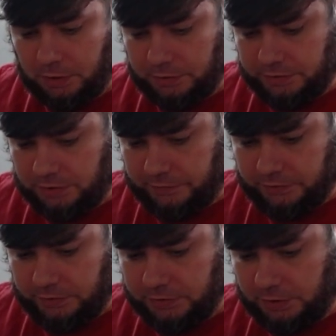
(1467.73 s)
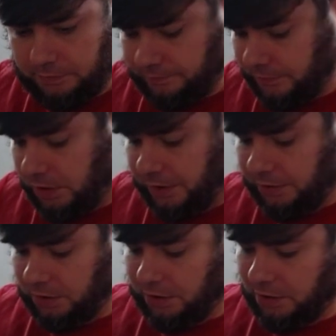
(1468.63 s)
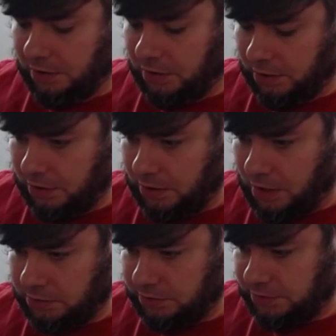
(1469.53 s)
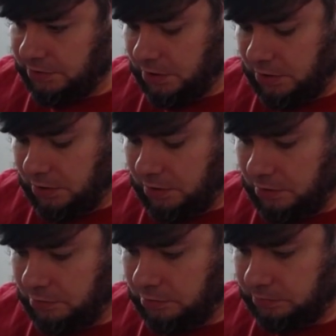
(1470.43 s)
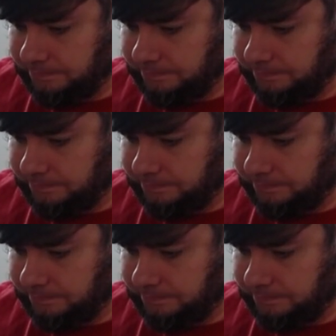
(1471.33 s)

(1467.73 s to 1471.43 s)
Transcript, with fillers: Yeah. This is off to the side. All right, and then I'll just say go.